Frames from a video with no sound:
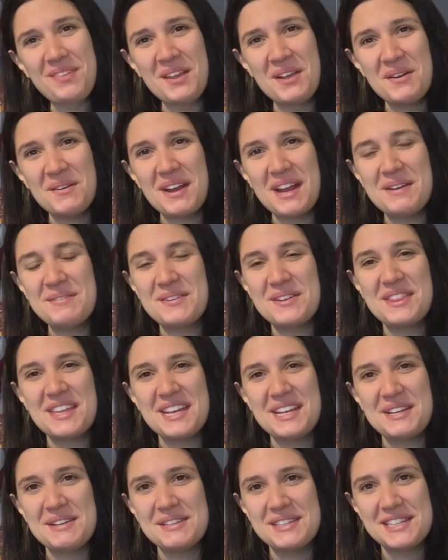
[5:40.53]
All right, well,
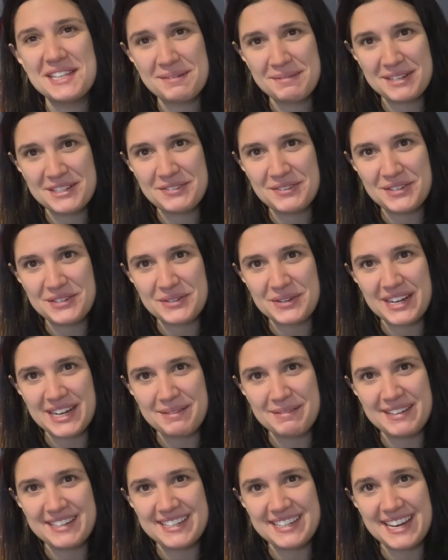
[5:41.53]
thank you so much for joining
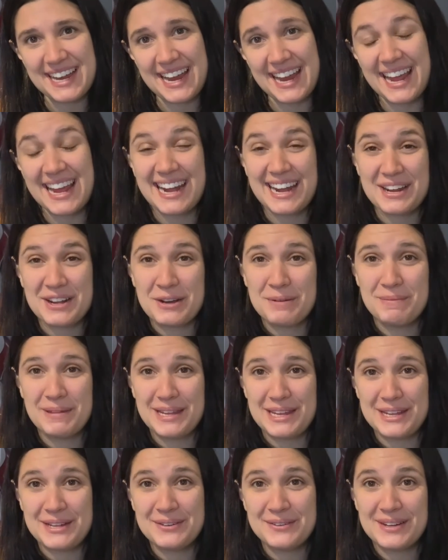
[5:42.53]
me today, and I hope that
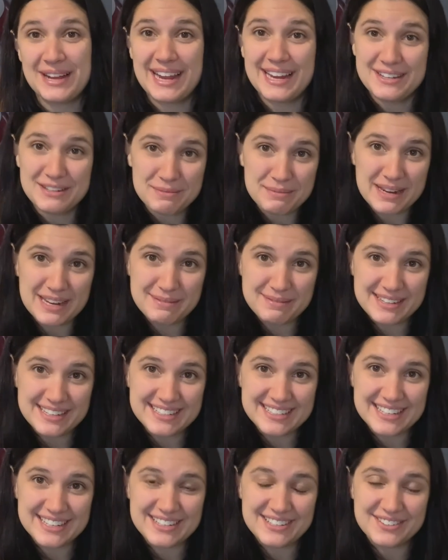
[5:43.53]
you and your
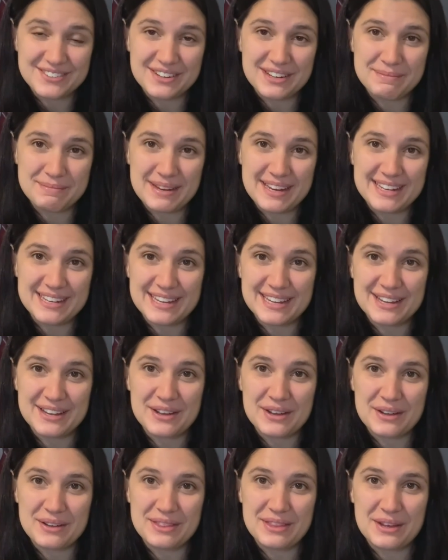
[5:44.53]
babies enjoy making
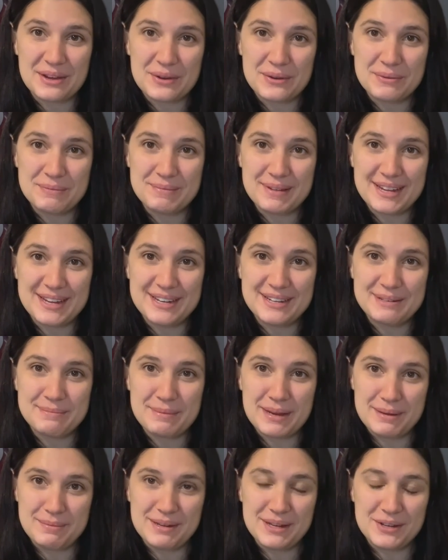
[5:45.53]
the homemade
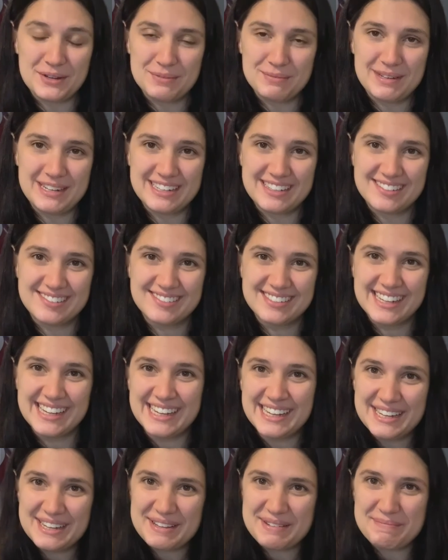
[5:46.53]
baby oatmeal.
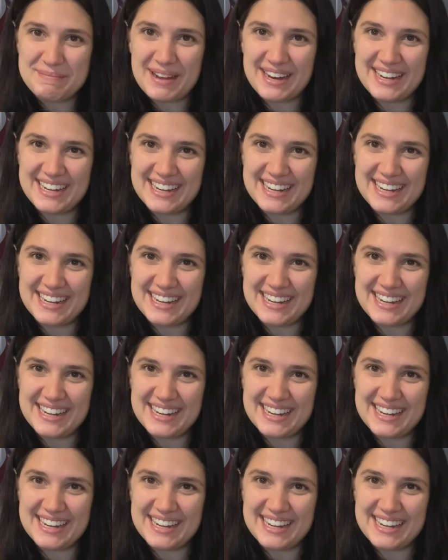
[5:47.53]
Bye